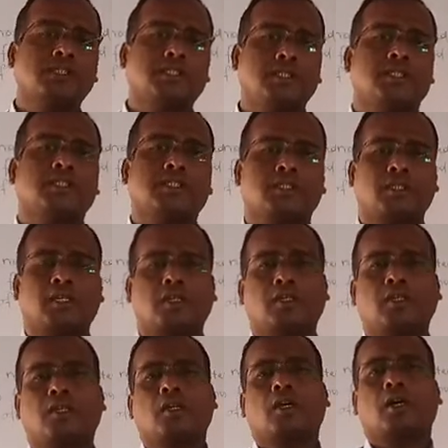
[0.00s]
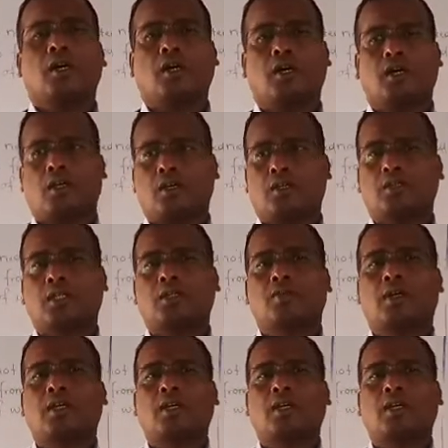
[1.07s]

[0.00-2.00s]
things there, that what